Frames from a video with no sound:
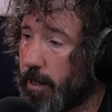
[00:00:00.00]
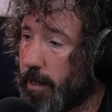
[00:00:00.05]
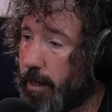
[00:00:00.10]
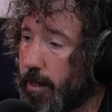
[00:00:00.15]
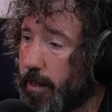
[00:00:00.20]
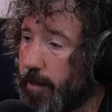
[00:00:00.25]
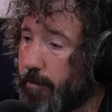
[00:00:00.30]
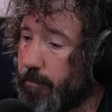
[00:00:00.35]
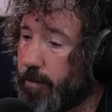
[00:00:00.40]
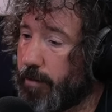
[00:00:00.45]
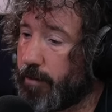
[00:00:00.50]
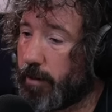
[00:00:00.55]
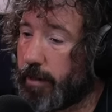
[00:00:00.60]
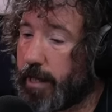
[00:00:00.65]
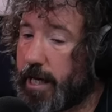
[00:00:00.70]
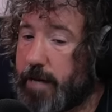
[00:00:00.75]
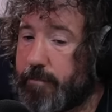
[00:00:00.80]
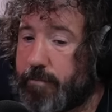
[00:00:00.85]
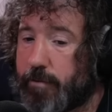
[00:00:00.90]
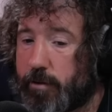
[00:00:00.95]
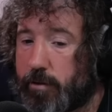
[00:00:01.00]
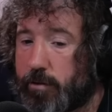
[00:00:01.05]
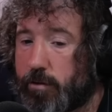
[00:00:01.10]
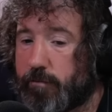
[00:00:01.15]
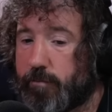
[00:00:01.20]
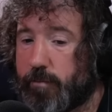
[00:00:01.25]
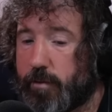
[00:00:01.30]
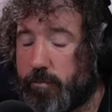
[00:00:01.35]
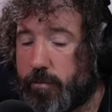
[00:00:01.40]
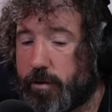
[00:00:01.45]
um, the Labour
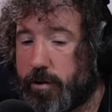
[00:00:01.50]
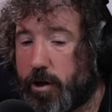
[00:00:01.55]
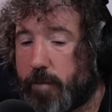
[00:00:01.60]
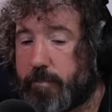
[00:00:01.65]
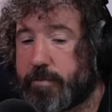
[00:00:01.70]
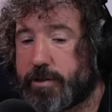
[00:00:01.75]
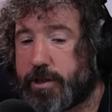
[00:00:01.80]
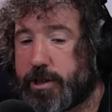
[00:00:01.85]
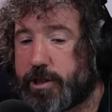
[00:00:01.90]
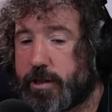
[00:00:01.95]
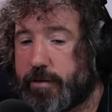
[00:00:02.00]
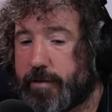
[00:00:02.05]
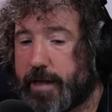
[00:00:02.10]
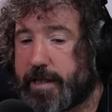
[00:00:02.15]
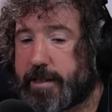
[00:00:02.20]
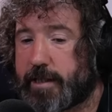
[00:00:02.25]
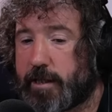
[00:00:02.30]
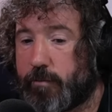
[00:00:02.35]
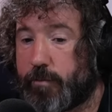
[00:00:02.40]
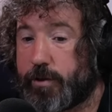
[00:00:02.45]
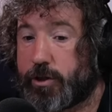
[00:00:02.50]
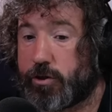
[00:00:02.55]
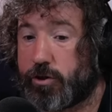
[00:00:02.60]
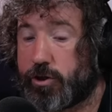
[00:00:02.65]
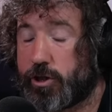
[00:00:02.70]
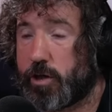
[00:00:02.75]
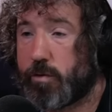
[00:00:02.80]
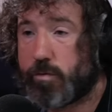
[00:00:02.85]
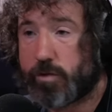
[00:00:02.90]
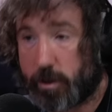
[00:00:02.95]
government were the opposition. They said that we
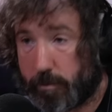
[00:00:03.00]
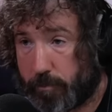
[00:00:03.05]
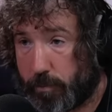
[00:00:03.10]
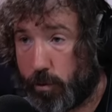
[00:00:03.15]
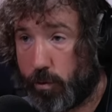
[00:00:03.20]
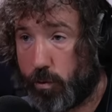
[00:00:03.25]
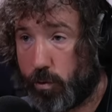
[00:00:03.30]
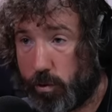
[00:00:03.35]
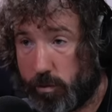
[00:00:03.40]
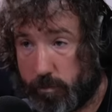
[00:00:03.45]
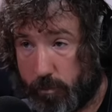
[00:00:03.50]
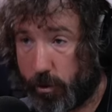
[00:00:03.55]
should use the pool